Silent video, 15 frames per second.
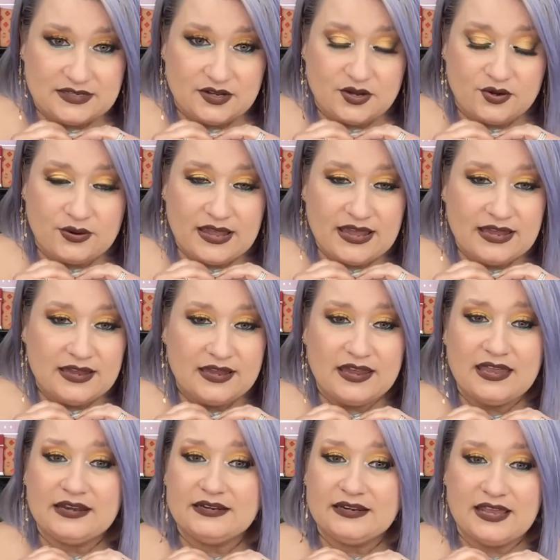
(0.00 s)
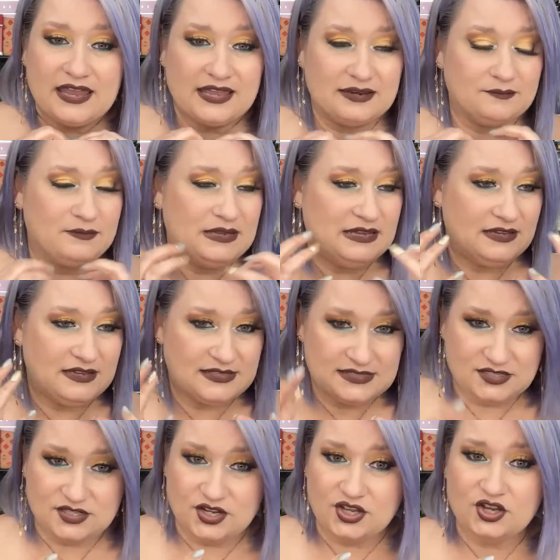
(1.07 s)
Okay. And be
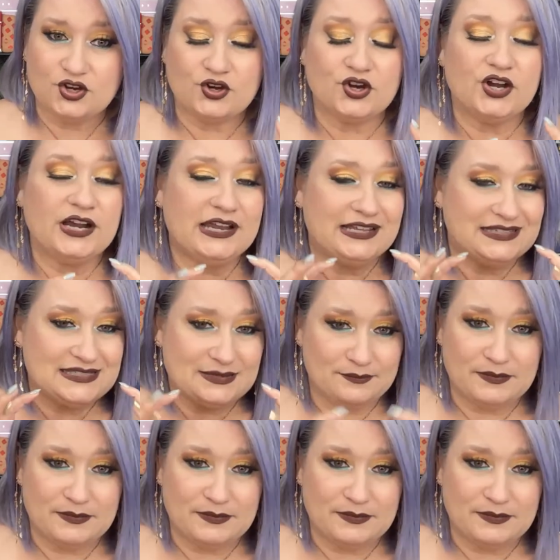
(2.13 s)
secure in some